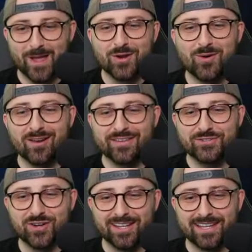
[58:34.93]
I quite like
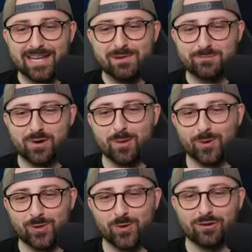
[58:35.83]
the Trent and KDB to Palmer
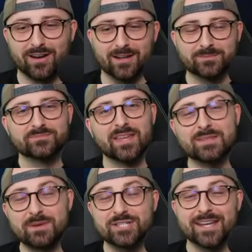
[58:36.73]
and Cucurella,
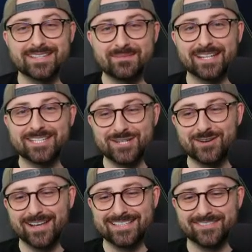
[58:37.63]
especially as a Manchester
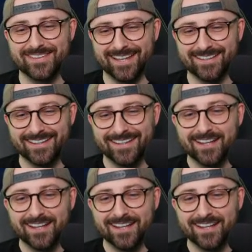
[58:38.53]
United fan.